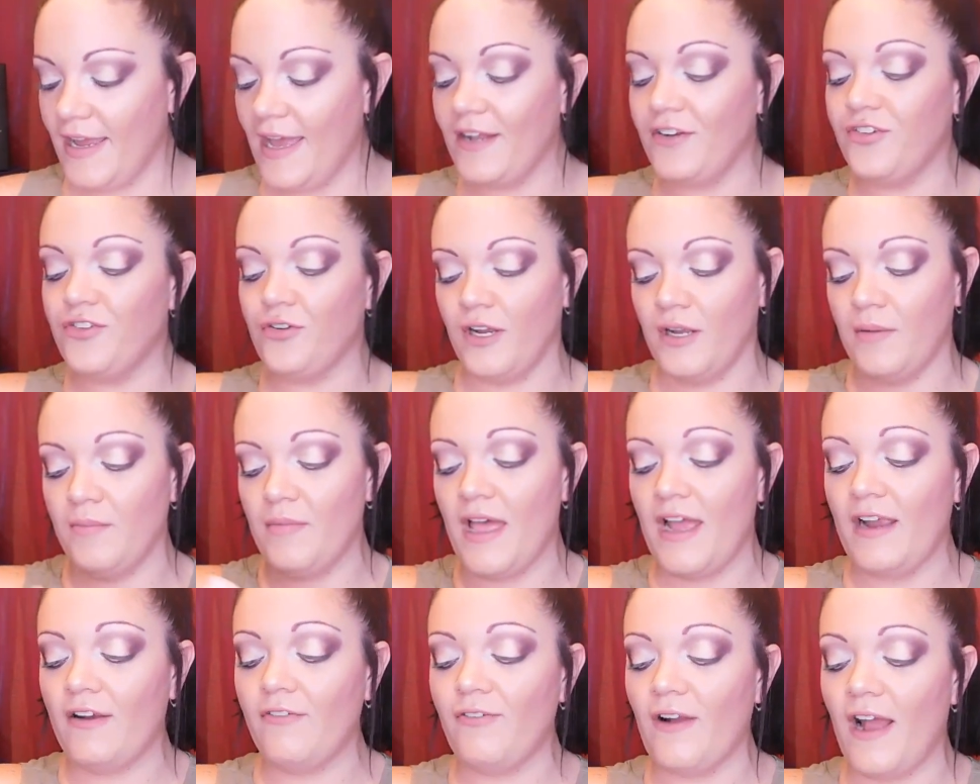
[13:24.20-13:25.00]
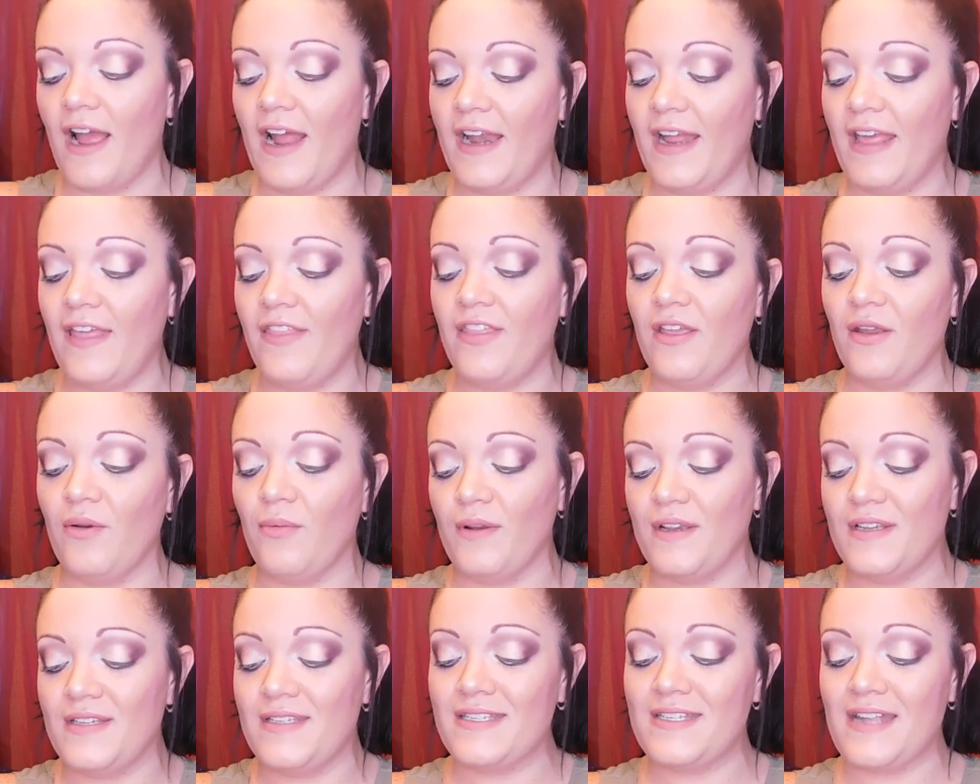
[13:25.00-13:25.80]
Yeah, during Black Friday, they
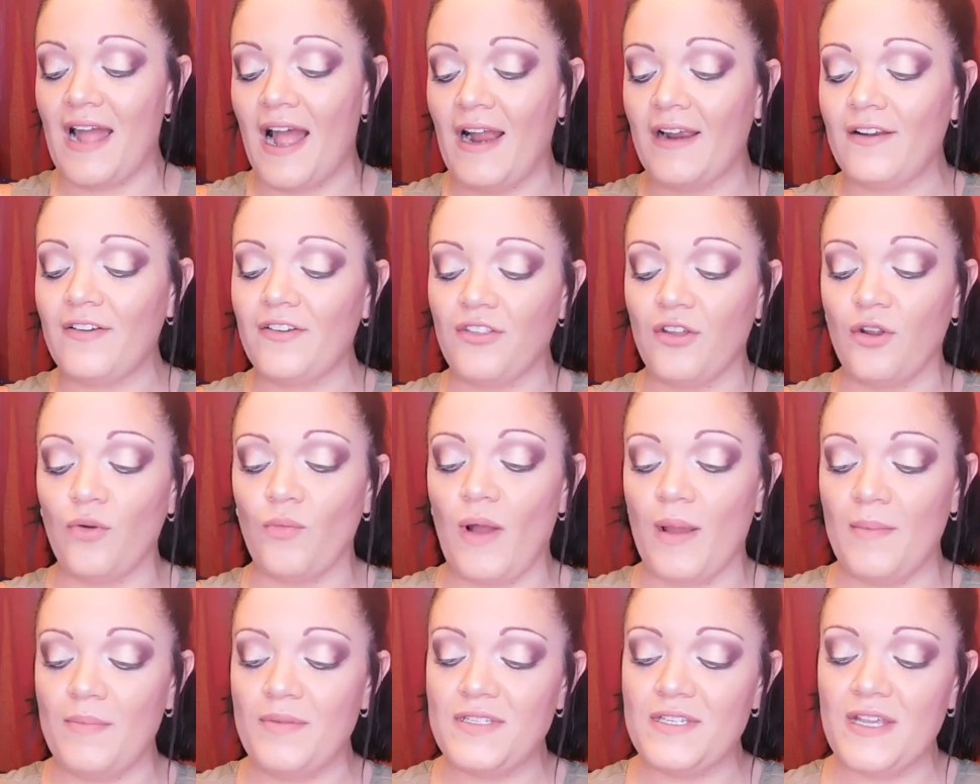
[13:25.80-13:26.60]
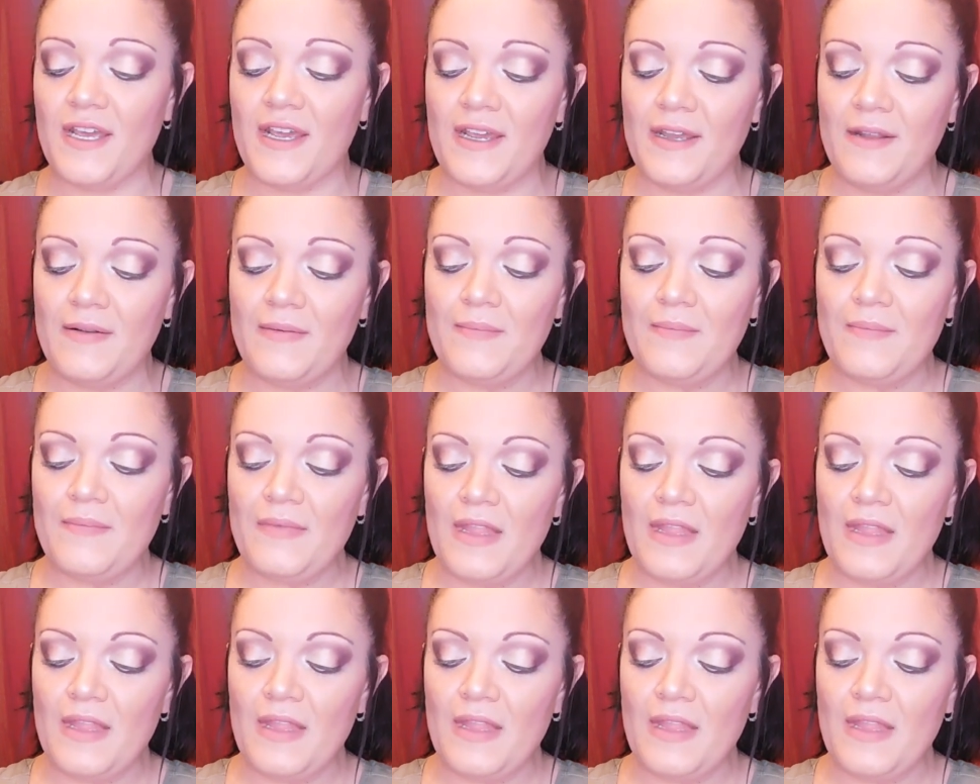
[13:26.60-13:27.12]
restocked their website.